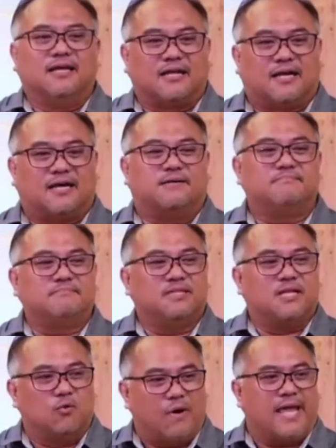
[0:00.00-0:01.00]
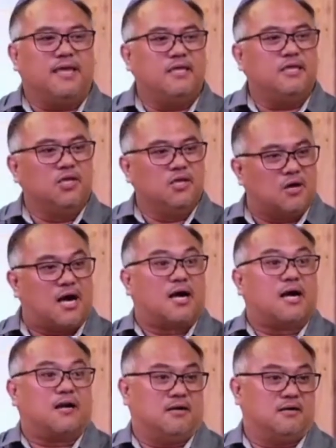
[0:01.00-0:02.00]
Come the way you
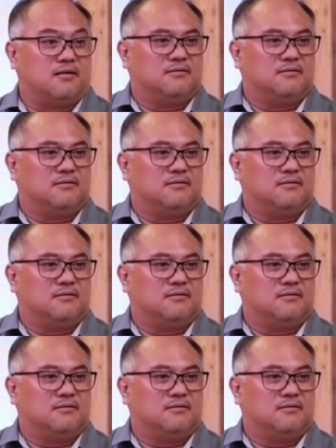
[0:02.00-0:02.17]
are.